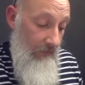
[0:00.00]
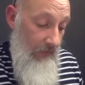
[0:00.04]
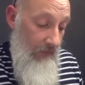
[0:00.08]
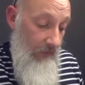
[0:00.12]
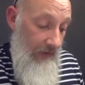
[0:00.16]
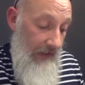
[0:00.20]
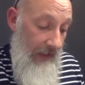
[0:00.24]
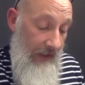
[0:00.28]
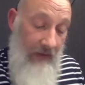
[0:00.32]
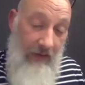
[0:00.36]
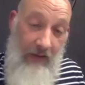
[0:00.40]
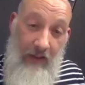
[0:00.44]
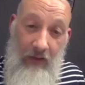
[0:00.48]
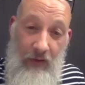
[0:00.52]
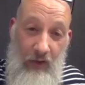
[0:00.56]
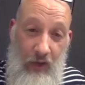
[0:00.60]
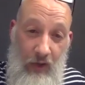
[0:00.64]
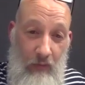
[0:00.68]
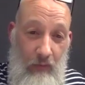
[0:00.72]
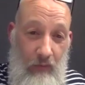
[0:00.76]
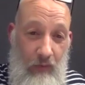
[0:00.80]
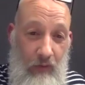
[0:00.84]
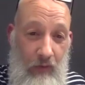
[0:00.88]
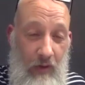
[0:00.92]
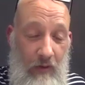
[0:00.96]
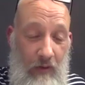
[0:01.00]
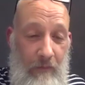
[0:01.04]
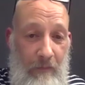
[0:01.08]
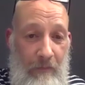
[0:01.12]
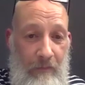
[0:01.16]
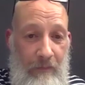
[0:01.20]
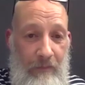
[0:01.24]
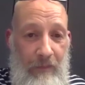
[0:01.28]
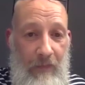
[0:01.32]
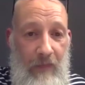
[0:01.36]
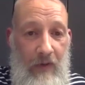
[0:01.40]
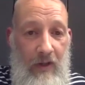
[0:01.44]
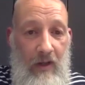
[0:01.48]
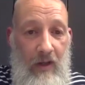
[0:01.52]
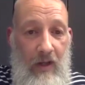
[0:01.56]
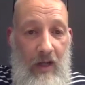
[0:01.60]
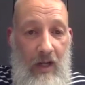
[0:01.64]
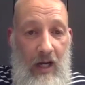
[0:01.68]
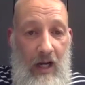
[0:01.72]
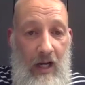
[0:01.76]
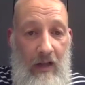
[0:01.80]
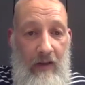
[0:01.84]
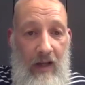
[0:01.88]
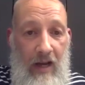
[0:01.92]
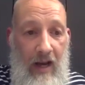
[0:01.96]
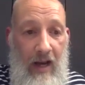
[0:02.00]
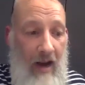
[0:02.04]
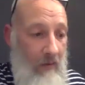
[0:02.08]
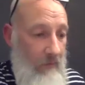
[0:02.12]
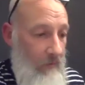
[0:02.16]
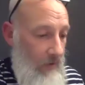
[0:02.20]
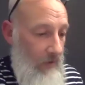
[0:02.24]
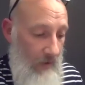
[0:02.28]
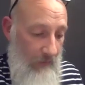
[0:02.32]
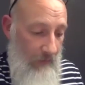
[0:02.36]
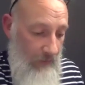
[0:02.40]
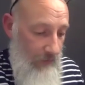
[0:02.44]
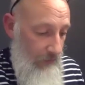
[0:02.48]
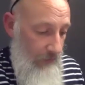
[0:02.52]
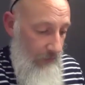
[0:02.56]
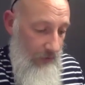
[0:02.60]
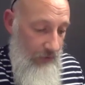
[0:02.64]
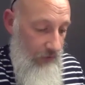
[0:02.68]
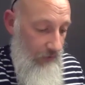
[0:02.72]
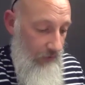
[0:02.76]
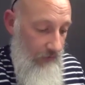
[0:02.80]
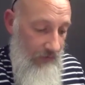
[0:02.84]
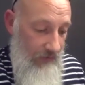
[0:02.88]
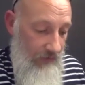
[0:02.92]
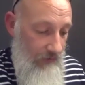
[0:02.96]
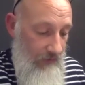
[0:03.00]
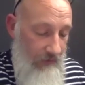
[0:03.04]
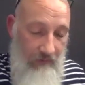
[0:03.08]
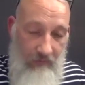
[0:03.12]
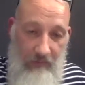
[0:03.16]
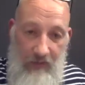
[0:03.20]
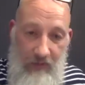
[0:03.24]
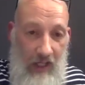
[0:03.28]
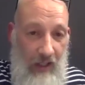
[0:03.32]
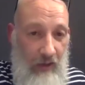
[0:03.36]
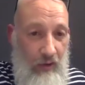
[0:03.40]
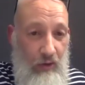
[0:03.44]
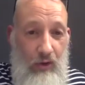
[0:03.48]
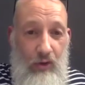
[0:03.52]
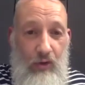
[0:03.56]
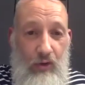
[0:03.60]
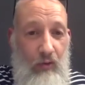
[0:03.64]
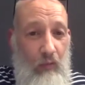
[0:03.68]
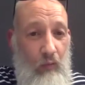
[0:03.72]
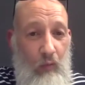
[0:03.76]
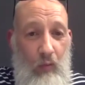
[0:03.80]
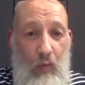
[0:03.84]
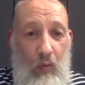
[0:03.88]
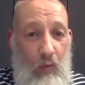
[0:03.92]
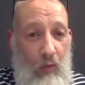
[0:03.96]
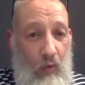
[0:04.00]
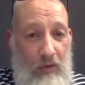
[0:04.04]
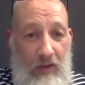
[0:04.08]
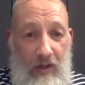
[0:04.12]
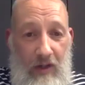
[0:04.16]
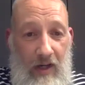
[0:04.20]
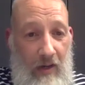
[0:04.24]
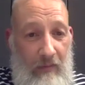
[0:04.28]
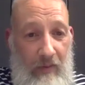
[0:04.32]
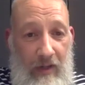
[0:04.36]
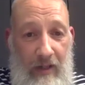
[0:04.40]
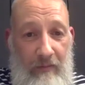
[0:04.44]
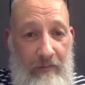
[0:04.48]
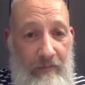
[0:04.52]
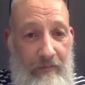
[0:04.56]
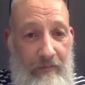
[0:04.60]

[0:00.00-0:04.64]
60 children, and the outcomes were just extraordinary.